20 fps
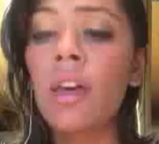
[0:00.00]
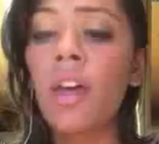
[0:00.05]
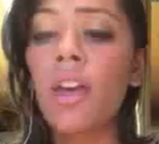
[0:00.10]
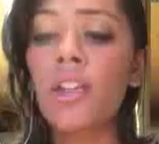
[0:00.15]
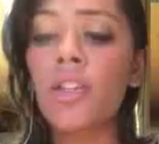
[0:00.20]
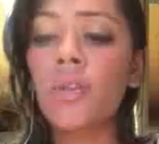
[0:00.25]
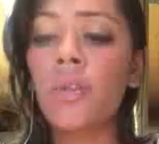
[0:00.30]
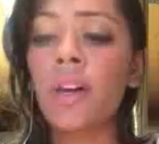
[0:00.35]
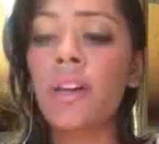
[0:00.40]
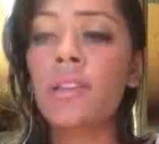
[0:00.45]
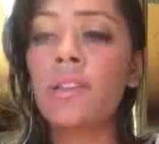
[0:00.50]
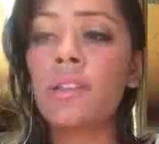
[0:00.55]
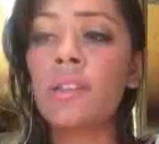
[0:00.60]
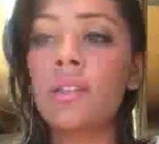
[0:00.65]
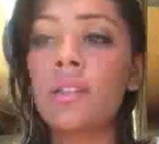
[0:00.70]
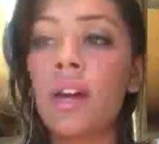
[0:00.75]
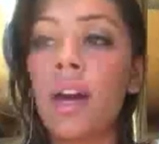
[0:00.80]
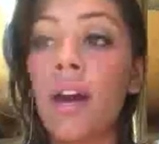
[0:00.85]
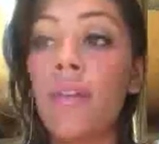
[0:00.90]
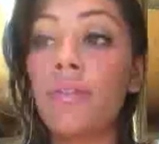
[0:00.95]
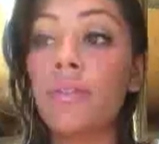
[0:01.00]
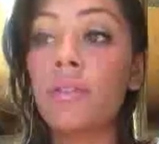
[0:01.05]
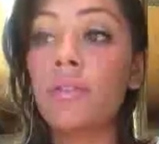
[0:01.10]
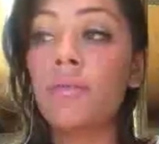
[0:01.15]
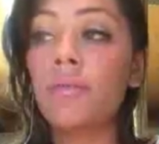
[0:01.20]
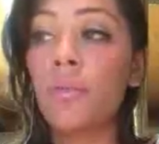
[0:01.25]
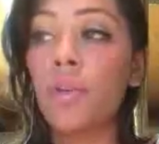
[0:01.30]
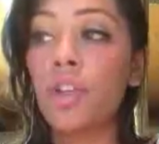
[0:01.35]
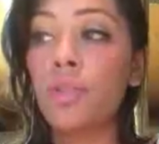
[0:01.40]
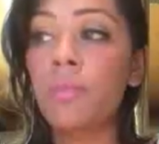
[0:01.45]
So I have to
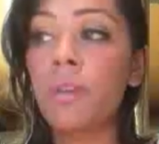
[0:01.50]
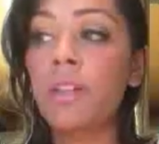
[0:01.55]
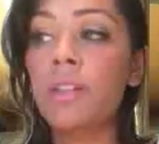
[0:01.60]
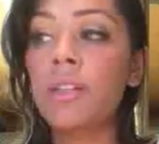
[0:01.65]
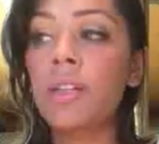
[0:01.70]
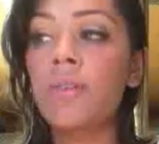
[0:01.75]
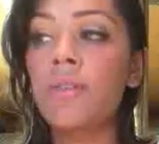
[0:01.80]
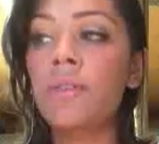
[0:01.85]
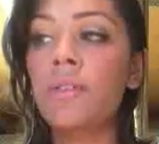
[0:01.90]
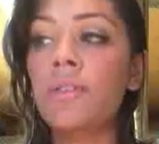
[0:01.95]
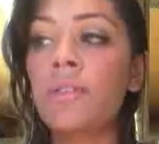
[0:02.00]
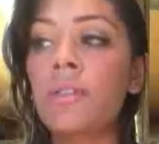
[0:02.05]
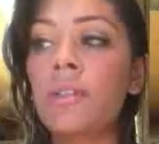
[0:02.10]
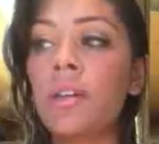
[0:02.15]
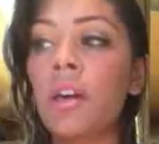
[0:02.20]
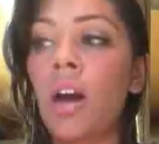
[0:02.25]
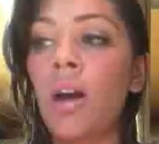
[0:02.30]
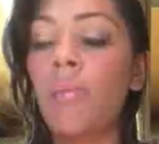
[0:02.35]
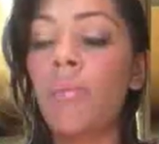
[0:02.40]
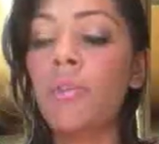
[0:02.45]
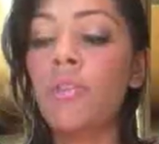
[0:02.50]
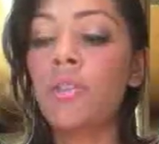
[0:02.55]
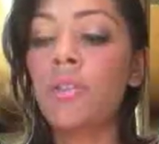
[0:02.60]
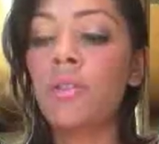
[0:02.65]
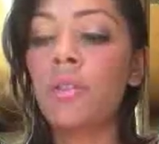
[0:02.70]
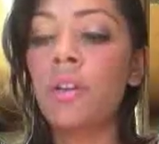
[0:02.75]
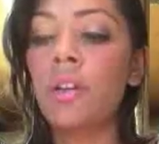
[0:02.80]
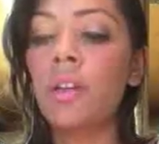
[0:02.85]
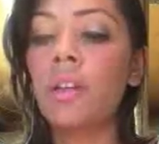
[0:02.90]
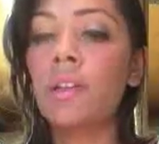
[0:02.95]
force myself to seek
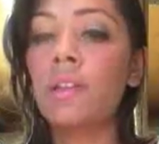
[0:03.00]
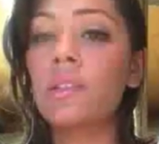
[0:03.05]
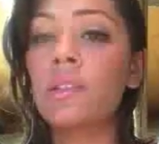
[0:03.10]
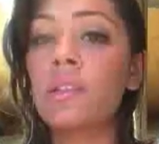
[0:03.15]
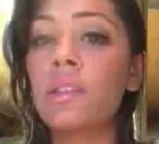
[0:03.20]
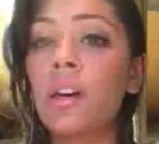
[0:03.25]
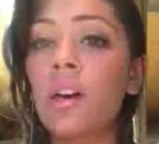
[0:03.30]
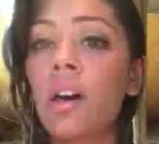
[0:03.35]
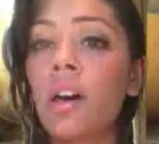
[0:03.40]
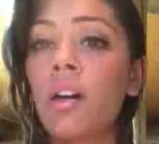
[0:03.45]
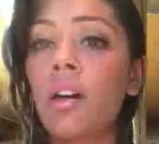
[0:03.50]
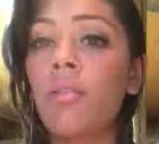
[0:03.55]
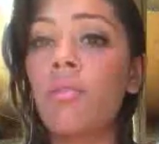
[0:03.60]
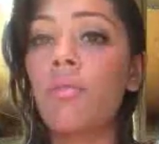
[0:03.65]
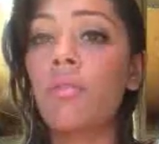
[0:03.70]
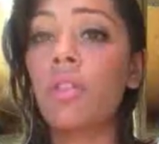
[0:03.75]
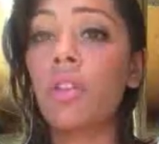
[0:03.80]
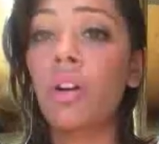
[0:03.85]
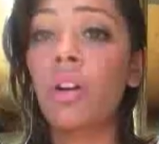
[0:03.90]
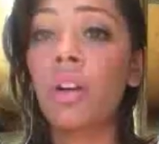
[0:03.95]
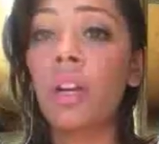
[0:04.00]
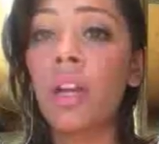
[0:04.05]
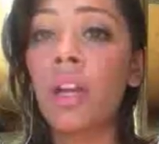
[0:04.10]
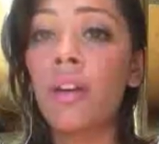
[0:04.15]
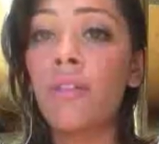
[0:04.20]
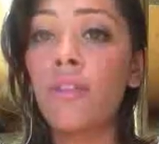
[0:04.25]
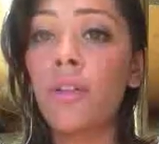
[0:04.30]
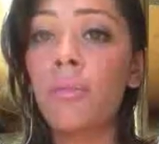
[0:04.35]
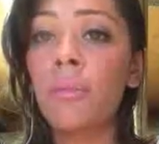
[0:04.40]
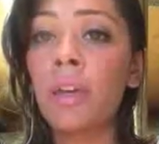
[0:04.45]
opportunities of learning
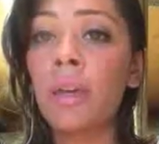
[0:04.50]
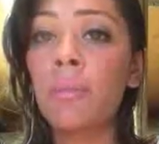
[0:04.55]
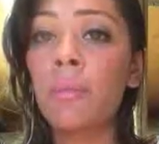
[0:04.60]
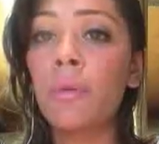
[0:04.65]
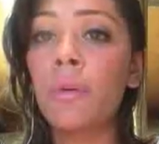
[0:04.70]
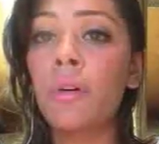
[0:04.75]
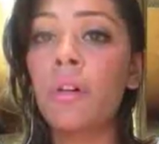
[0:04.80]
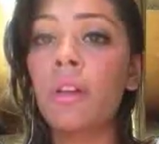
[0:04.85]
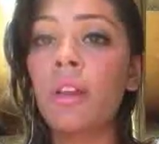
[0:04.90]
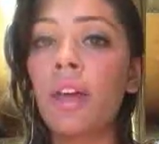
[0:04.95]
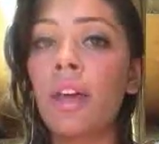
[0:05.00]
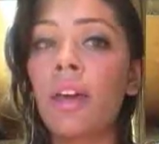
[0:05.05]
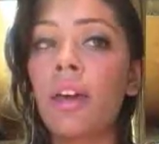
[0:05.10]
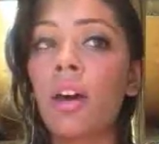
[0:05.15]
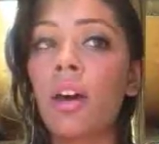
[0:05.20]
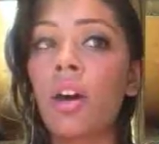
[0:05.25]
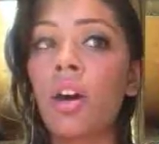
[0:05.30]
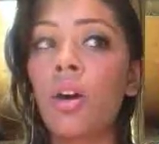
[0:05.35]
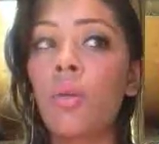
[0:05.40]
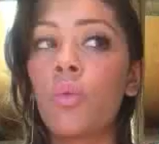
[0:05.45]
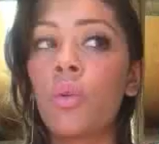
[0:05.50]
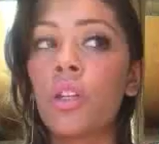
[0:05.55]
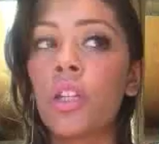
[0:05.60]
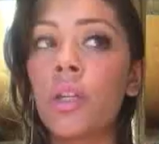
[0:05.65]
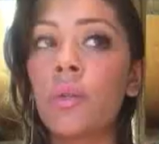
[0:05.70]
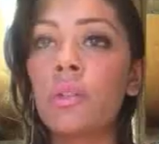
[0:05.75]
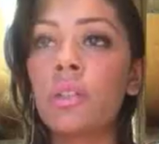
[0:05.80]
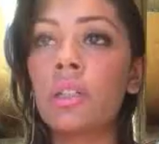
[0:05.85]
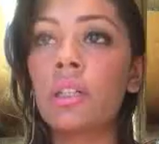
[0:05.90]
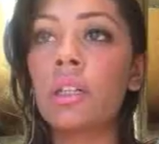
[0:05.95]
for people, like, oh, well,
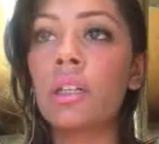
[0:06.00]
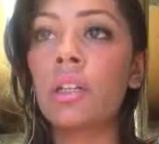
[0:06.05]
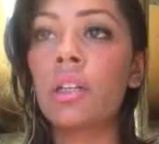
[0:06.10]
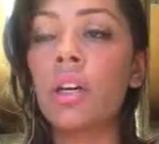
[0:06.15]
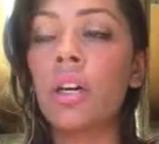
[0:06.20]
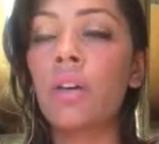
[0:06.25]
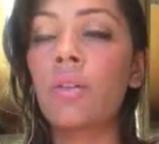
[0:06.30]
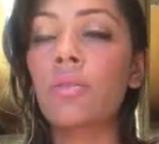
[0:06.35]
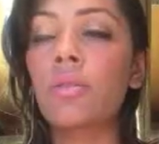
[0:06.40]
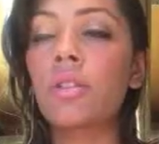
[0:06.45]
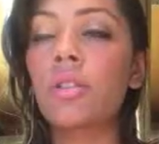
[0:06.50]
you didn't know,